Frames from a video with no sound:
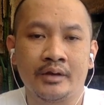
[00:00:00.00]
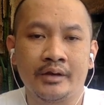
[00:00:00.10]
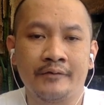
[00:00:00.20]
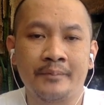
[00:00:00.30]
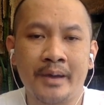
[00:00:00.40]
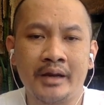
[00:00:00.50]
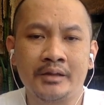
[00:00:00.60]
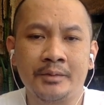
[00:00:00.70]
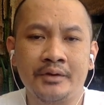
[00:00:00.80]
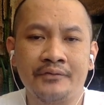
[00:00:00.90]
if
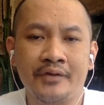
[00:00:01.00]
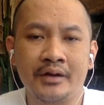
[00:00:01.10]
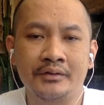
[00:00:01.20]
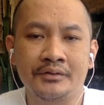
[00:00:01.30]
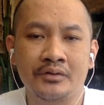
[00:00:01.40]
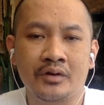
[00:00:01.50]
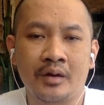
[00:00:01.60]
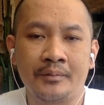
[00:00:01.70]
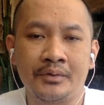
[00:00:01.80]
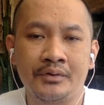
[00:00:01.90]
management fails to
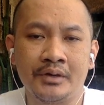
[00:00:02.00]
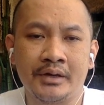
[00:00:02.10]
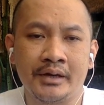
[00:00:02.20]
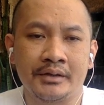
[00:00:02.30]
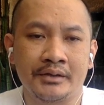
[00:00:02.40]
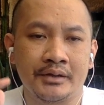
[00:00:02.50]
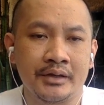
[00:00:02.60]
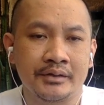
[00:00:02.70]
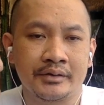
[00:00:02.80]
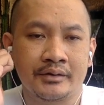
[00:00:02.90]
communicate
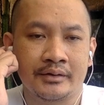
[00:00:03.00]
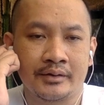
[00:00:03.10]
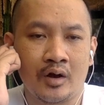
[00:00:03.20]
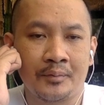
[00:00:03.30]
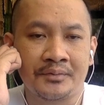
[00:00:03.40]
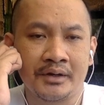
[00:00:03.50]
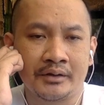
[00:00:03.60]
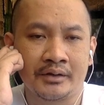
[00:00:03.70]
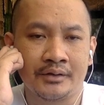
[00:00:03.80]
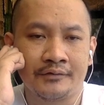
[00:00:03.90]
its
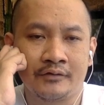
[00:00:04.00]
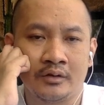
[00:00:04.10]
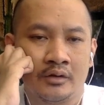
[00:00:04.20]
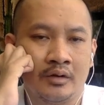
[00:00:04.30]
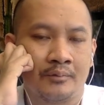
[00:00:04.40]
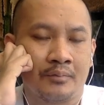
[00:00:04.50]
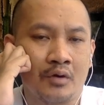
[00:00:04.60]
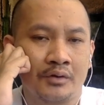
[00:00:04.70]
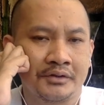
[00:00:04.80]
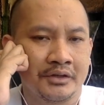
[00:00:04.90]
objective,
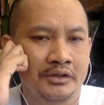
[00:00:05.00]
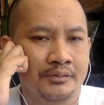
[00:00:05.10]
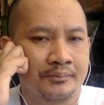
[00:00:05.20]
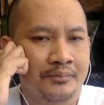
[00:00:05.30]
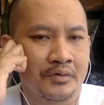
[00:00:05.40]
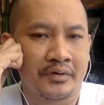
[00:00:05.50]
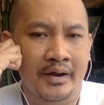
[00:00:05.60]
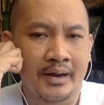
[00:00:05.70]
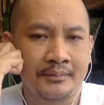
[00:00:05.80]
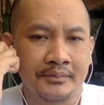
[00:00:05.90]
policies,
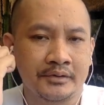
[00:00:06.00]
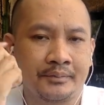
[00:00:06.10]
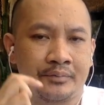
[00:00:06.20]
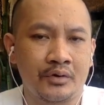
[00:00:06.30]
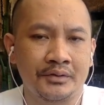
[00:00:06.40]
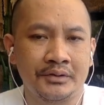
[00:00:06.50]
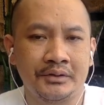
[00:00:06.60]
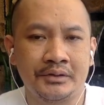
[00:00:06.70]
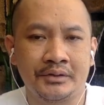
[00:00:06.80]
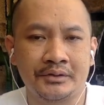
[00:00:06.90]
programs,
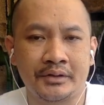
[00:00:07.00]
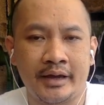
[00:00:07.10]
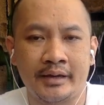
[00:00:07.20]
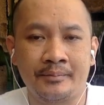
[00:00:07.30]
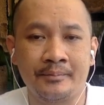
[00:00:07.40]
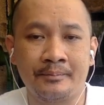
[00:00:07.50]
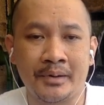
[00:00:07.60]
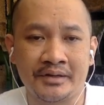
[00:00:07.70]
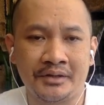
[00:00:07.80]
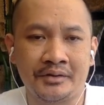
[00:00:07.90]
procedures, and
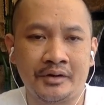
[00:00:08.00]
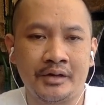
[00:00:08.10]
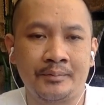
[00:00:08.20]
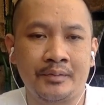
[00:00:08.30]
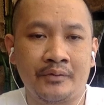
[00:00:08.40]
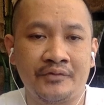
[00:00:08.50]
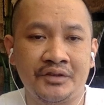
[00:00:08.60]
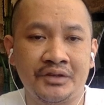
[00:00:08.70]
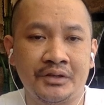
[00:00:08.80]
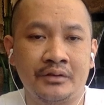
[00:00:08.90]
budgetary
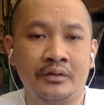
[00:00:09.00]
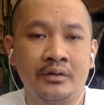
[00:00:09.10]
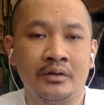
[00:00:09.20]
provision